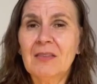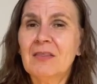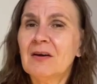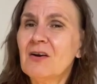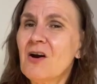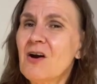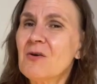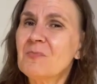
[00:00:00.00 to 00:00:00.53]

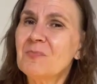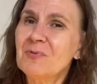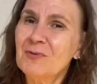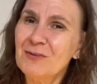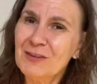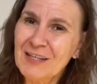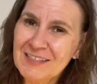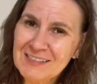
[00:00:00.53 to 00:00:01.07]
There are
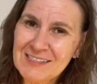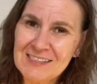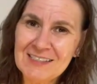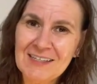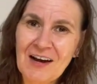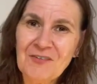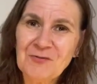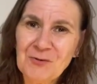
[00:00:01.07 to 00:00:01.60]

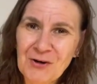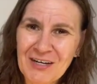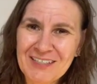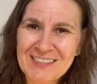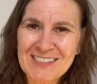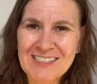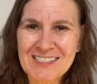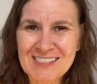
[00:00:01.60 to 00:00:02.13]
plenty of
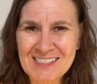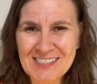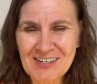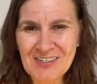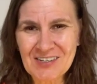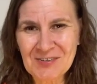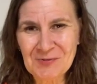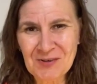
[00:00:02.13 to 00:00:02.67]
ways to get
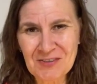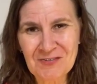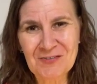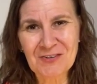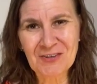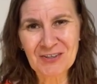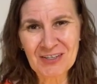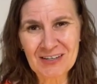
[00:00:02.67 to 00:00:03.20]
started with
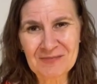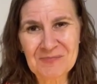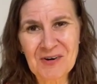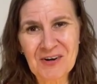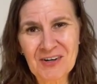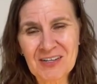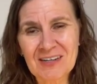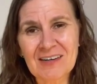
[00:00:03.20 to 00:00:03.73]
affiliate
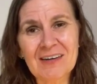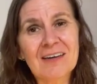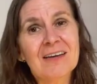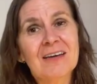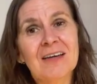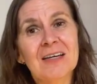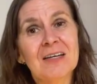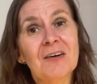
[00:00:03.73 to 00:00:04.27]
marketing.
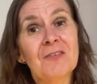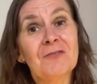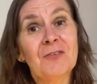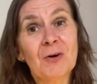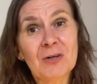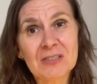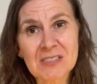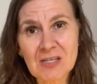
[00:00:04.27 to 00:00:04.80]

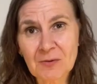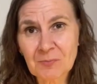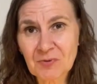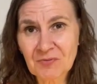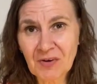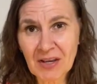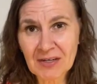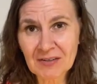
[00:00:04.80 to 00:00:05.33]
Focus on
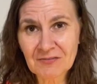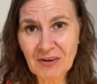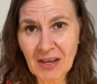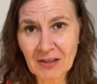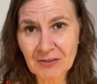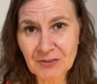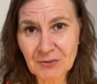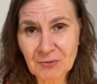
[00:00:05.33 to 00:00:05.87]
providing
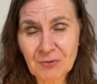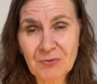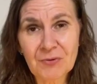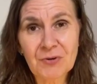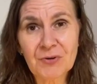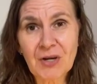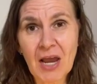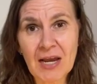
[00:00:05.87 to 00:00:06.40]
value
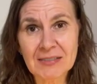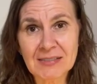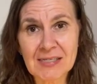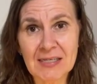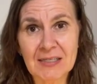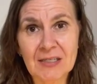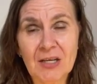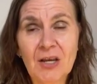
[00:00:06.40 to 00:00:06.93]
through your
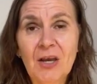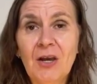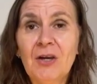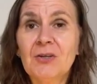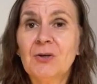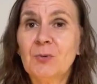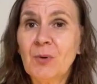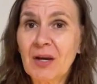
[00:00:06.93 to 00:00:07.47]
content.
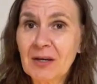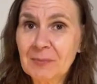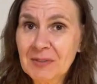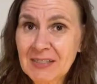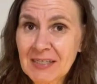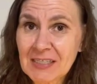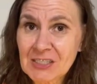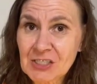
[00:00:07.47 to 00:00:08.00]
Your
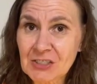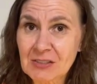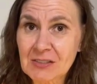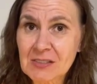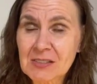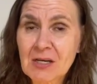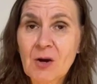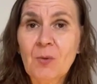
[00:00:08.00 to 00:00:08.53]

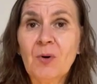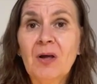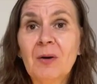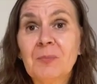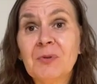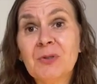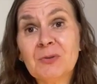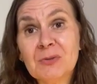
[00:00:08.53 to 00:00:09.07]
recommendations will
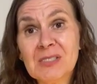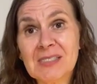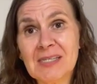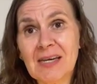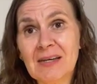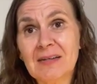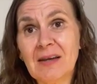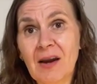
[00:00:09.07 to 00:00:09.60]
help you
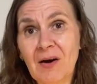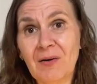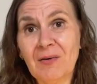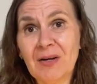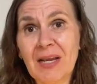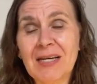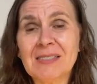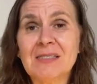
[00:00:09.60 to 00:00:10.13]
stand
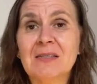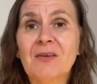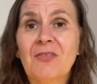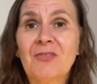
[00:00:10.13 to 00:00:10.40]
out as an